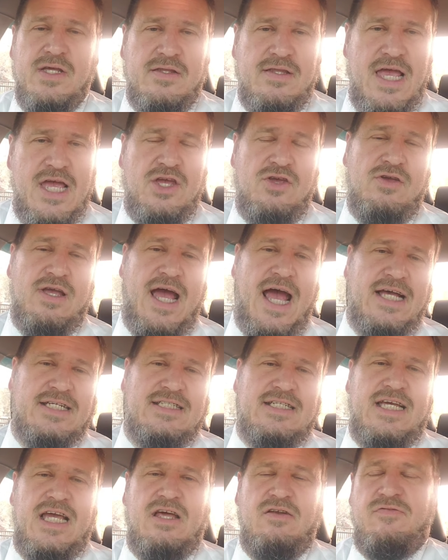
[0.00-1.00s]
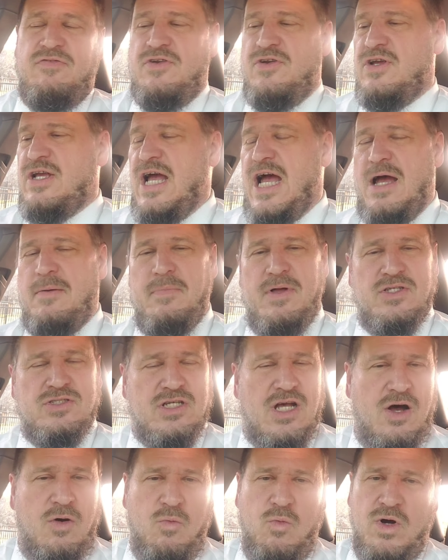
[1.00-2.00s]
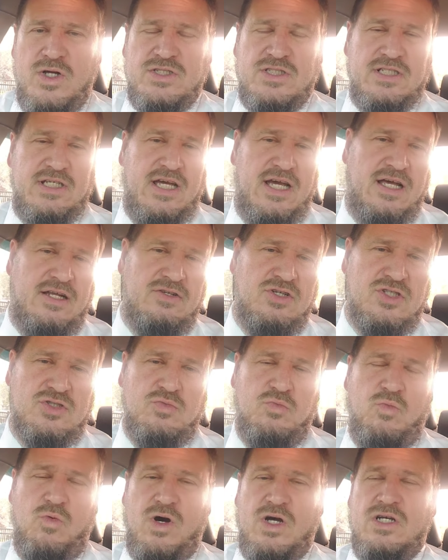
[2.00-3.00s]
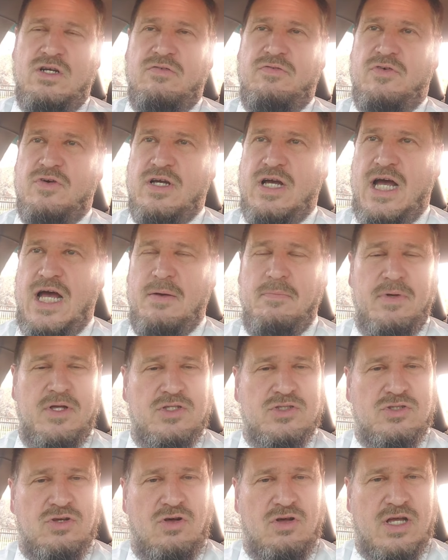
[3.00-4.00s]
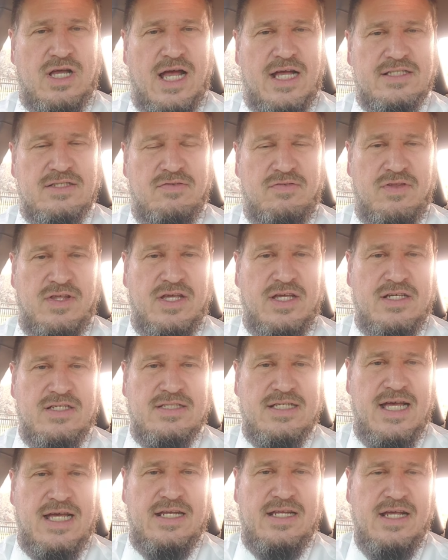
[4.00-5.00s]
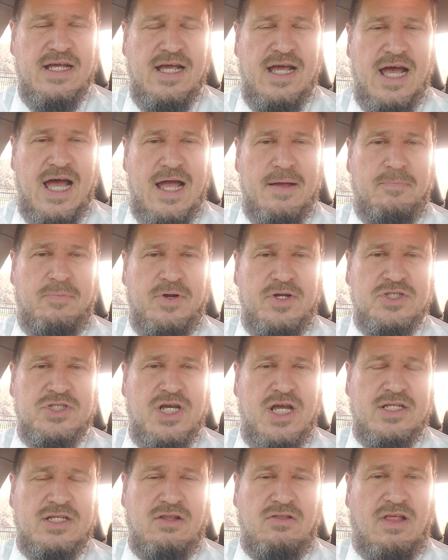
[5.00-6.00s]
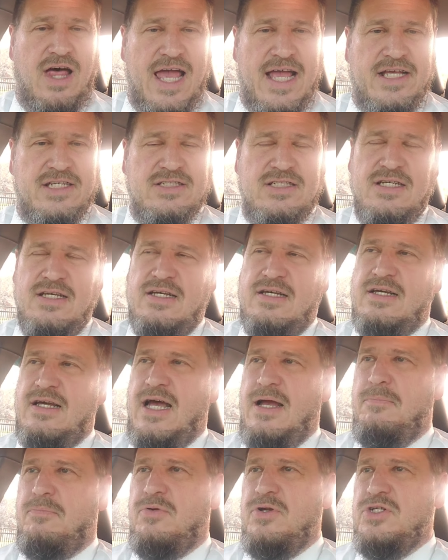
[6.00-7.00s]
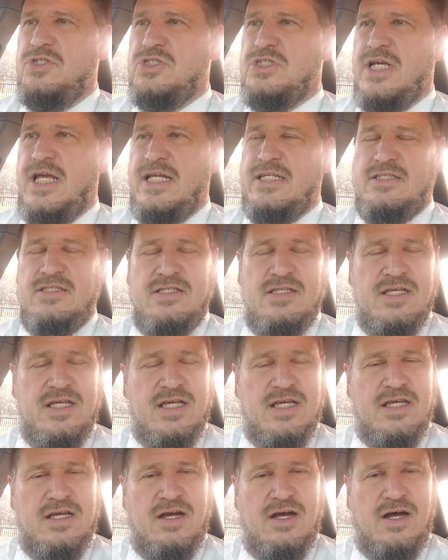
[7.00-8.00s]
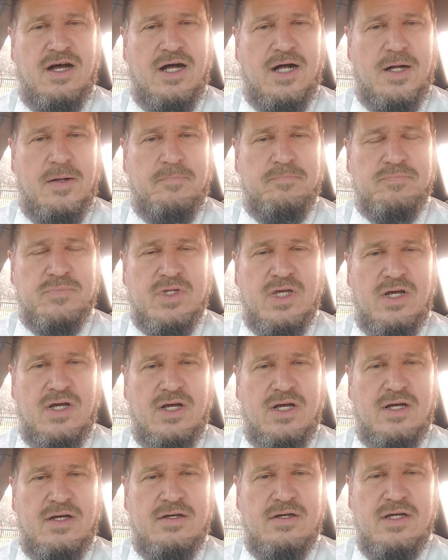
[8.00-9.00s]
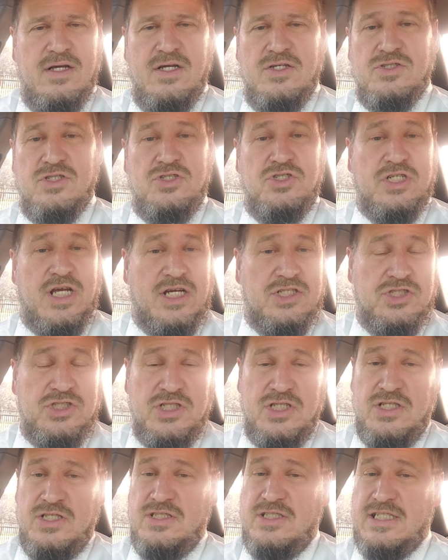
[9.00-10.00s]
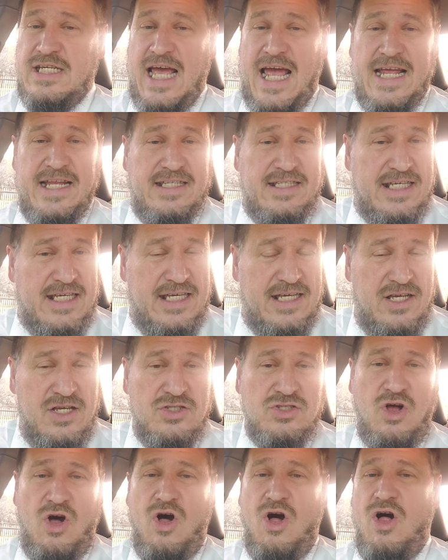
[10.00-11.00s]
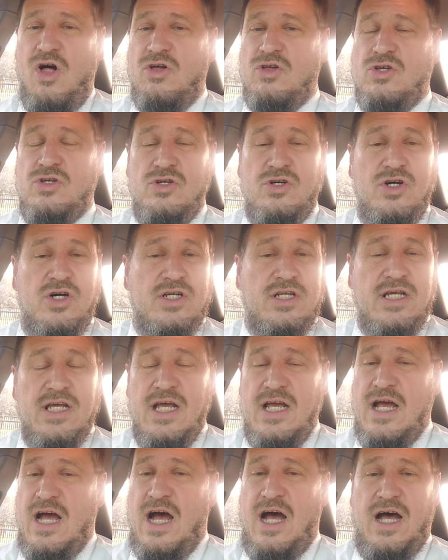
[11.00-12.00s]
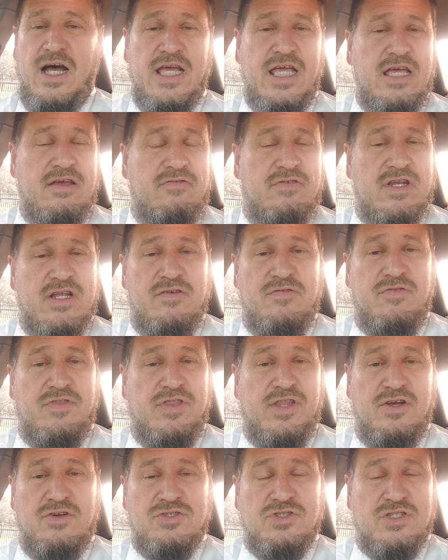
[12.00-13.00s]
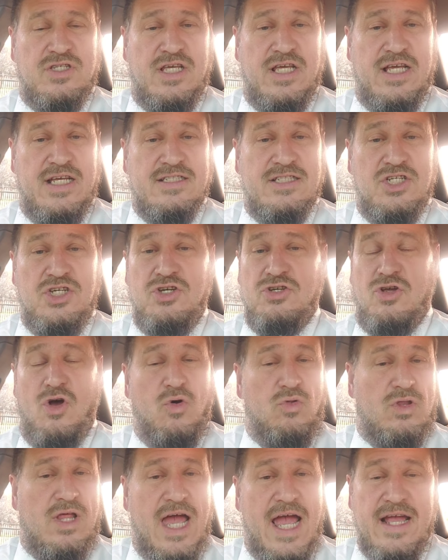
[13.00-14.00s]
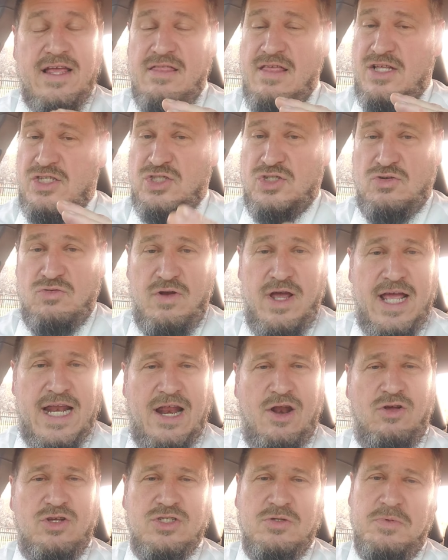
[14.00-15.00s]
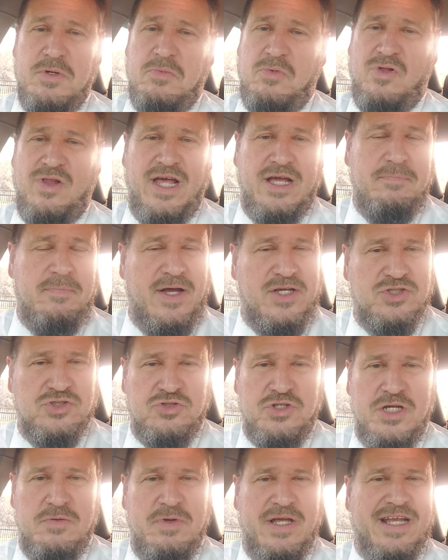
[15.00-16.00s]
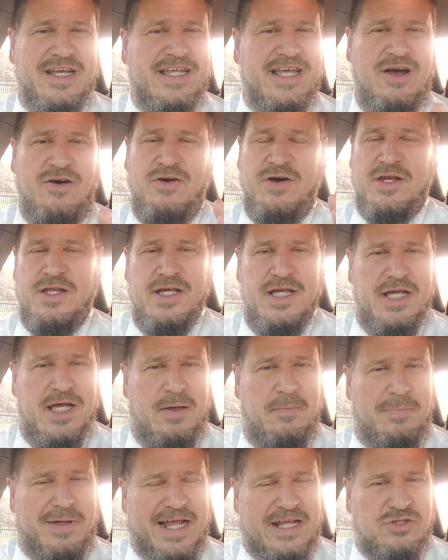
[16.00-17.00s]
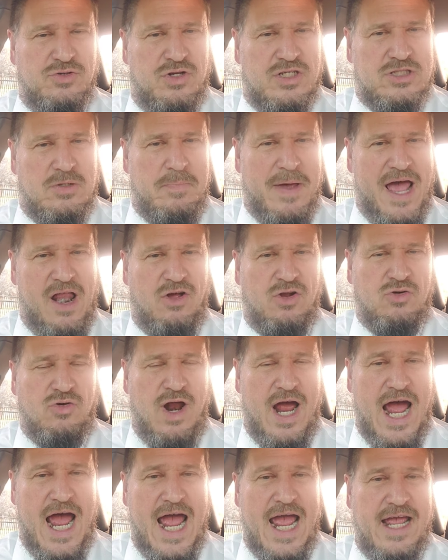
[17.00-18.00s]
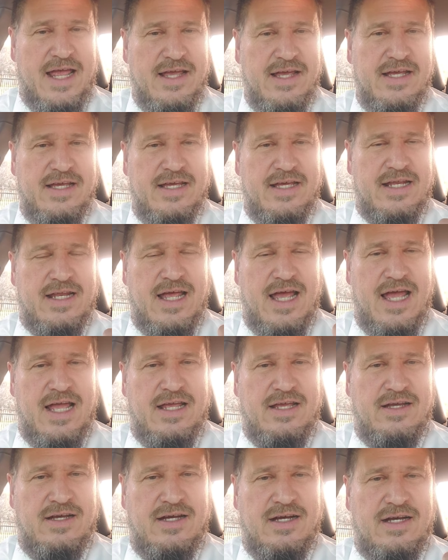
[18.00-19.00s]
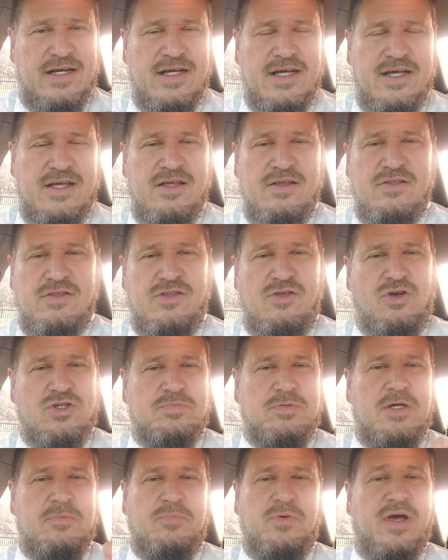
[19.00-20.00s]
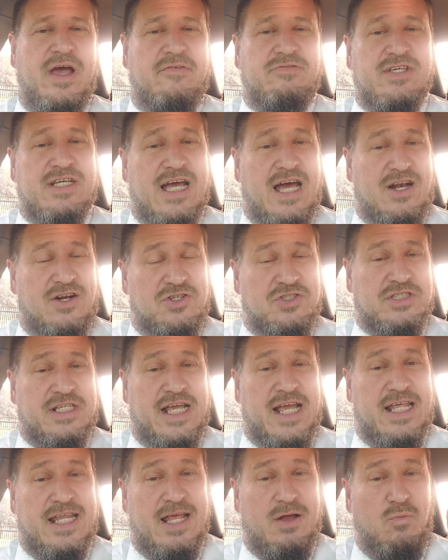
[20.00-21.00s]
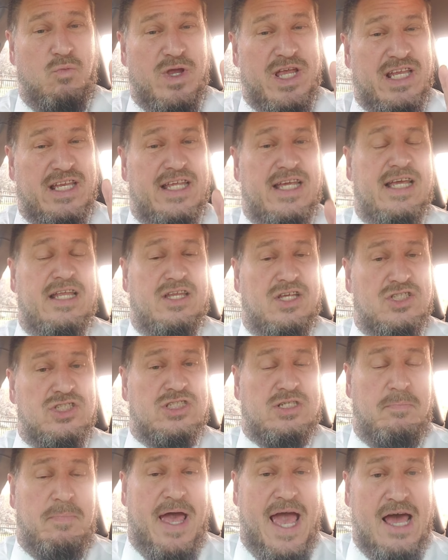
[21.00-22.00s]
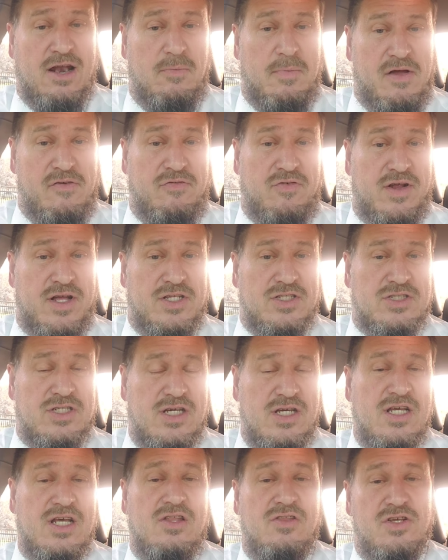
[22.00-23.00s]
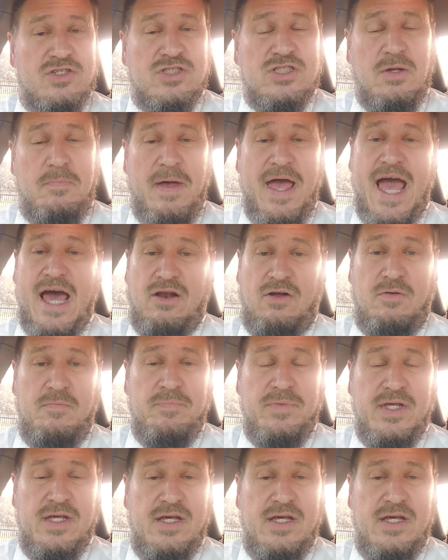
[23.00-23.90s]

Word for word: thank you guys again for your comments. Uh, once again, just wonderful comments, all kinds of things that I appreciate. The likes, I appreciate the um, uh, suggestions, the ideas, all good. Uh, even if there's things that you don't like, that's great. I know some people don't like my screaming and yelling, but I do it as a battle cry, and I uh, those people have to kind of understand that we need, this is a battle, my friends. This is a battle.